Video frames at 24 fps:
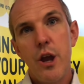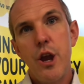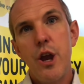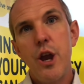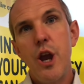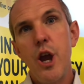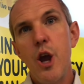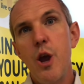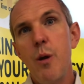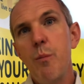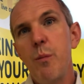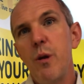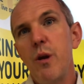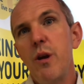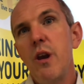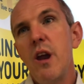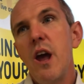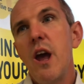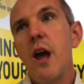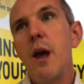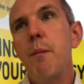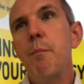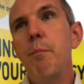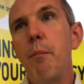human
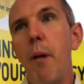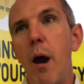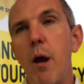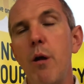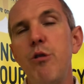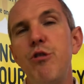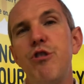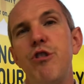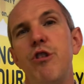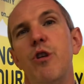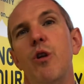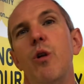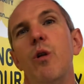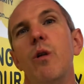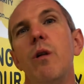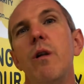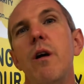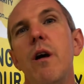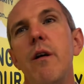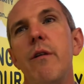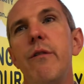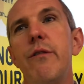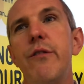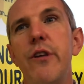emotional
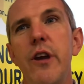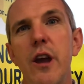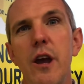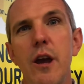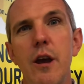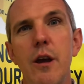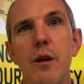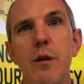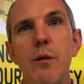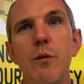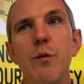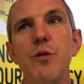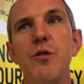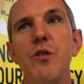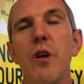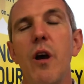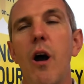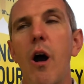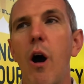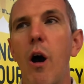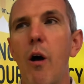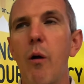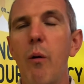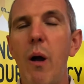views
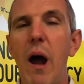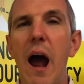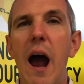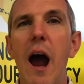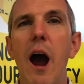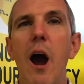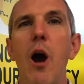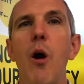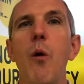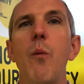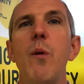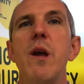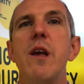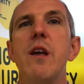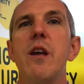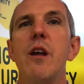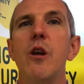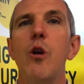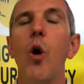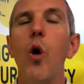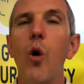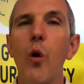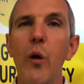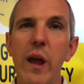on how we
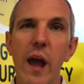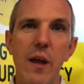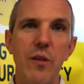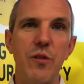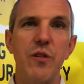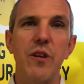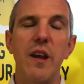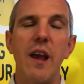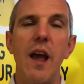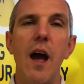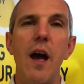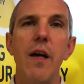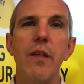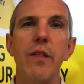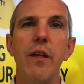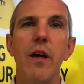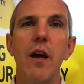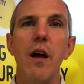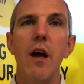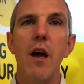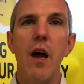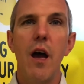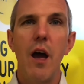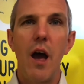can all get
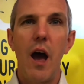together